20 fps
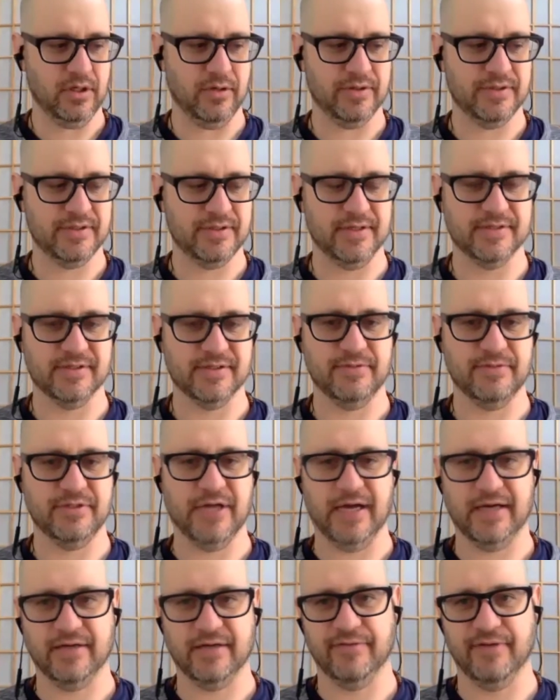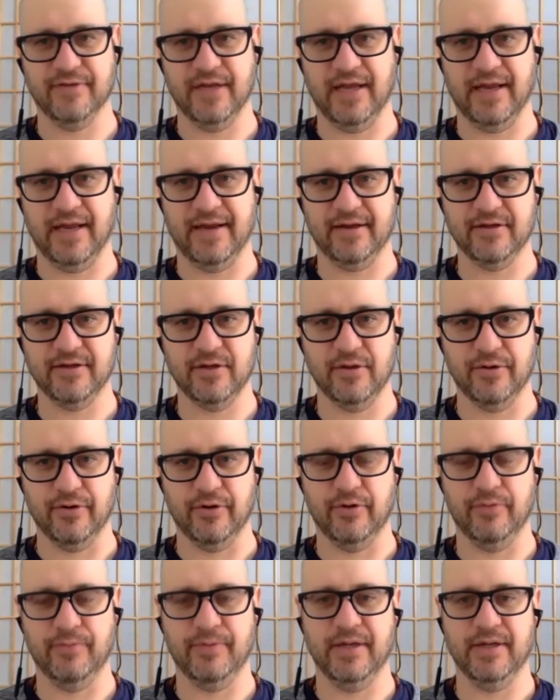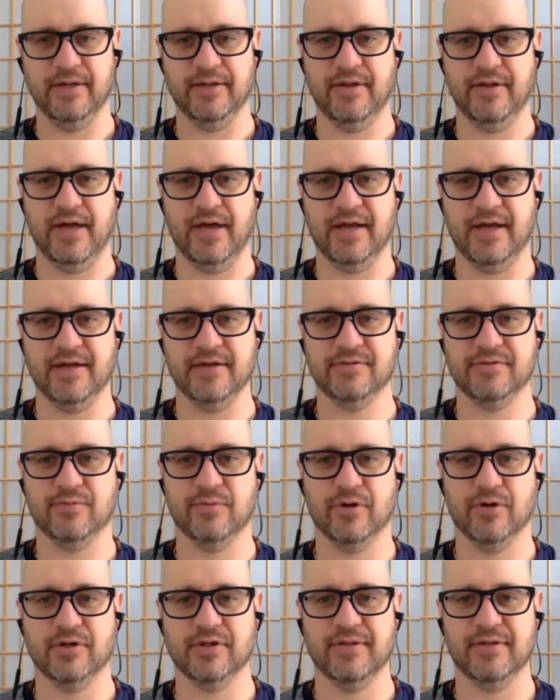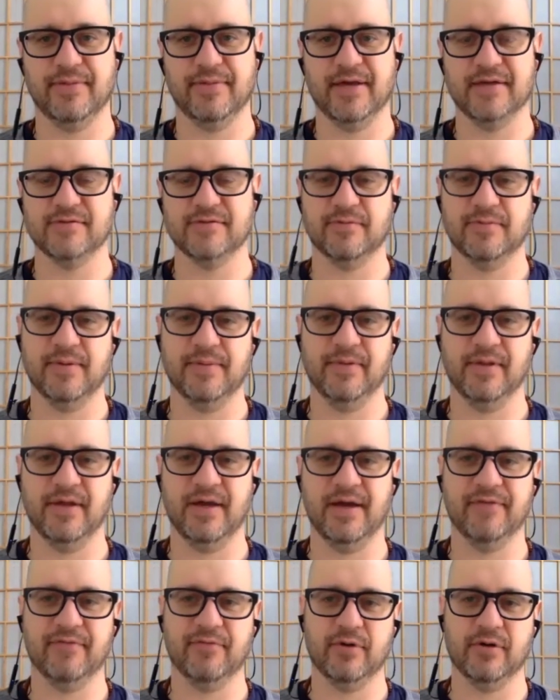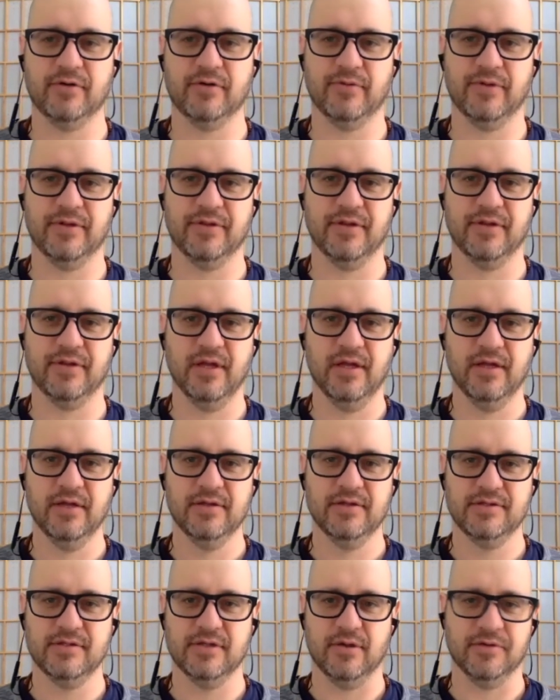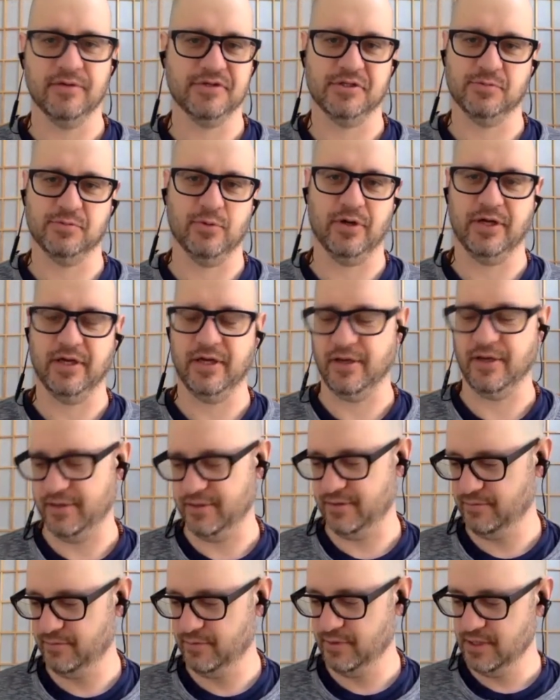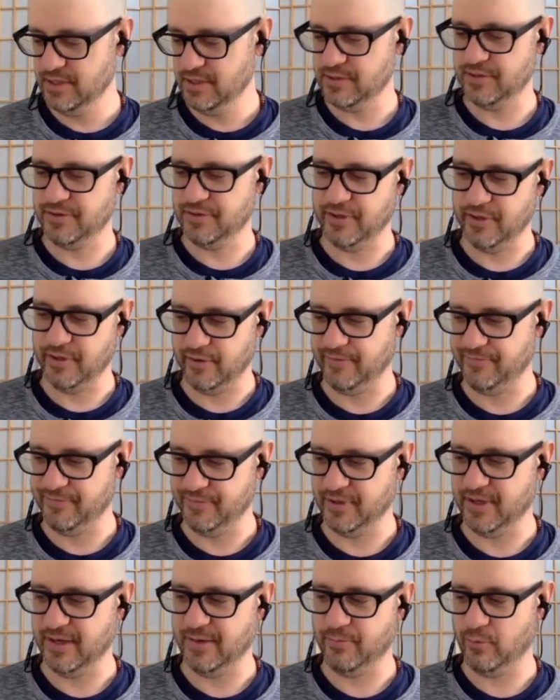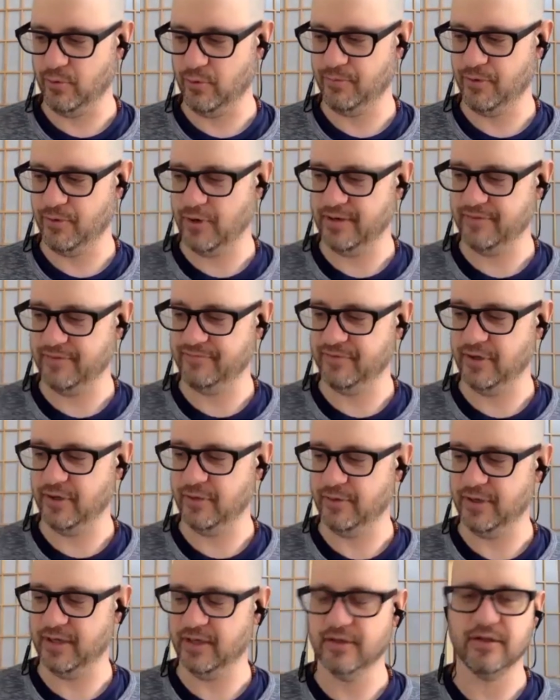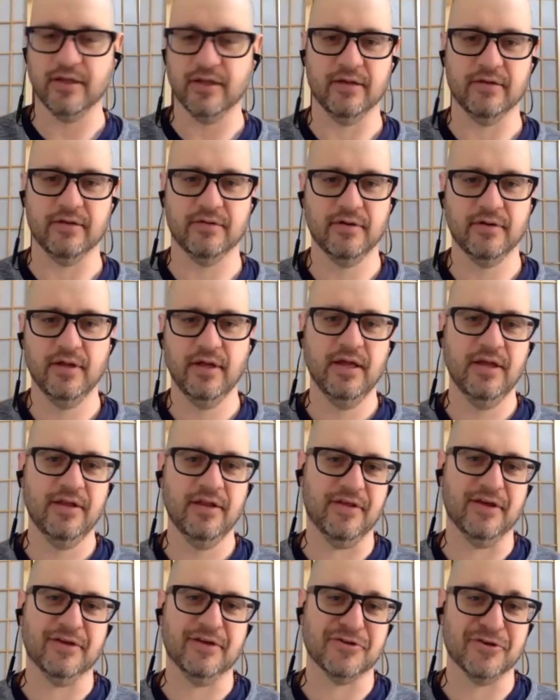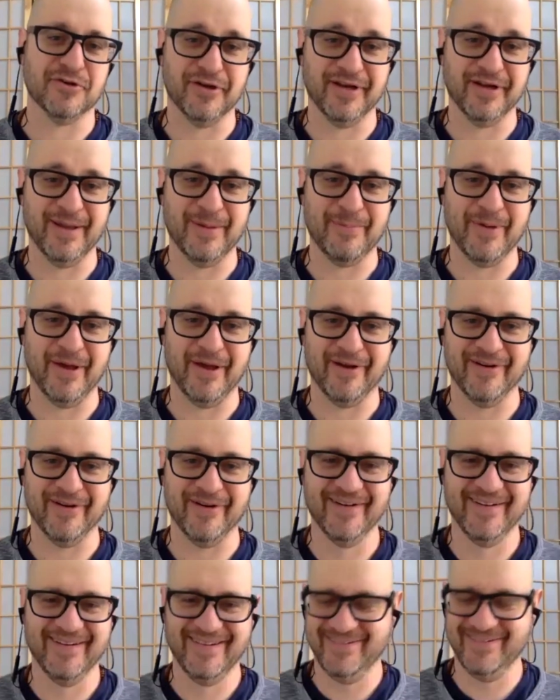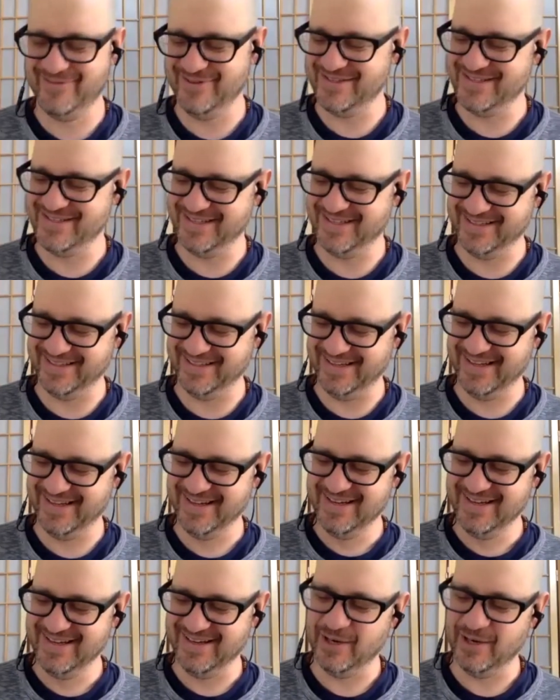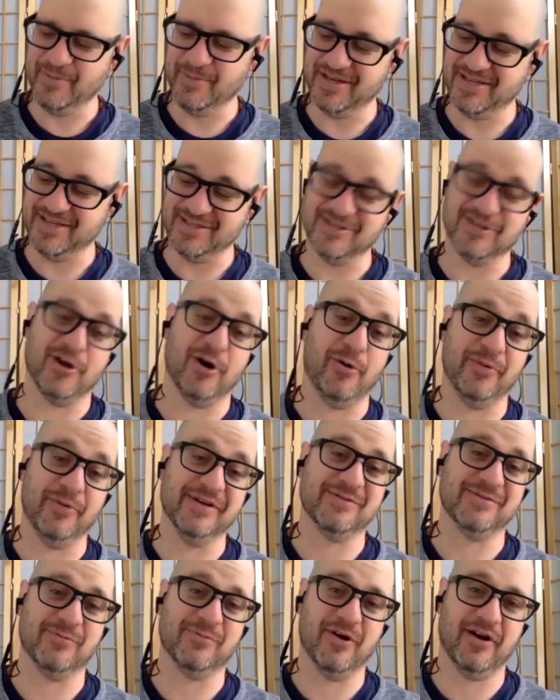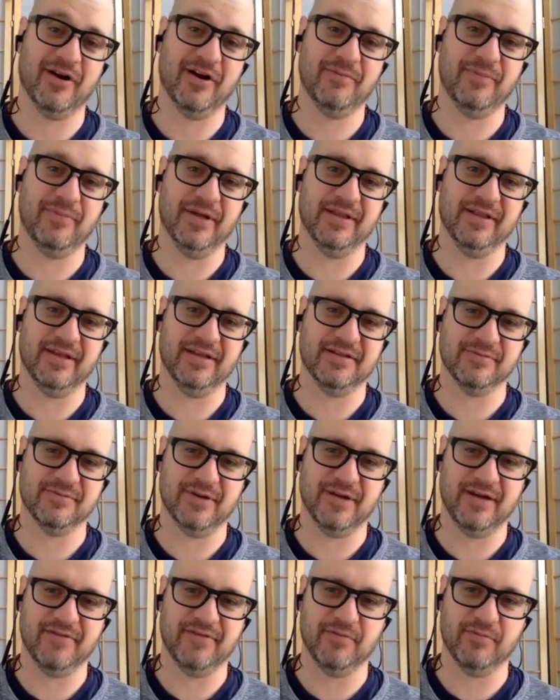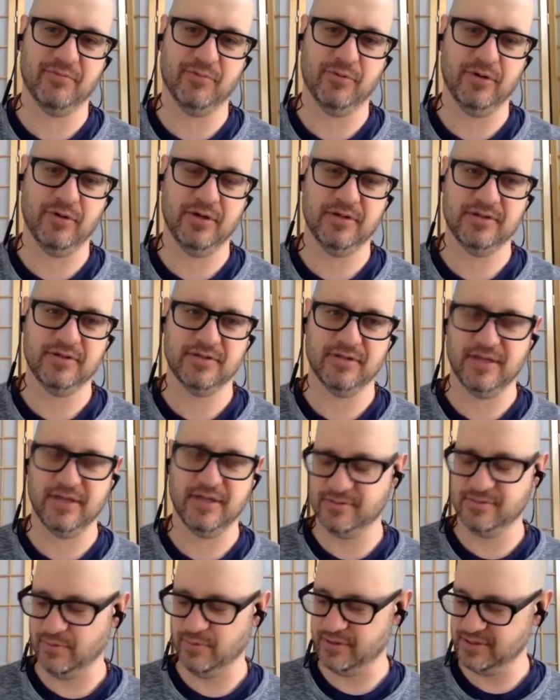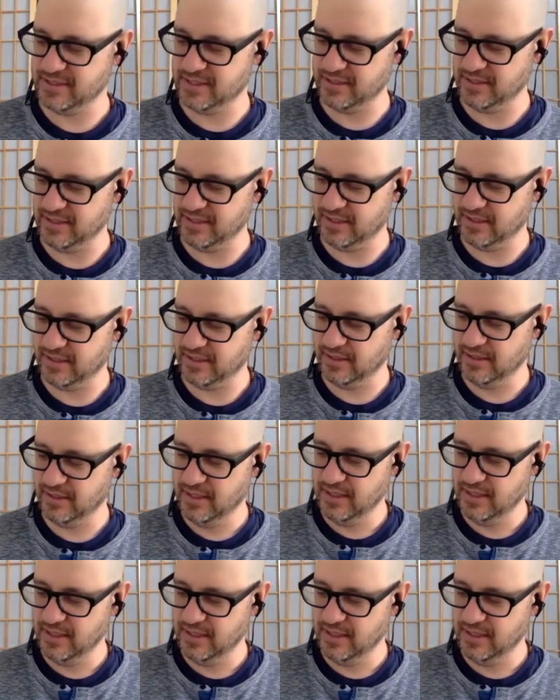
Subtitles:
it's all subjective and anecdotal, but that has worked in the past with people I've worked with. So I was just working on the theory, if you get more prana flowing, then things are going to get better physically. That doesn't always work, but that's what I've employed. So that's one technique.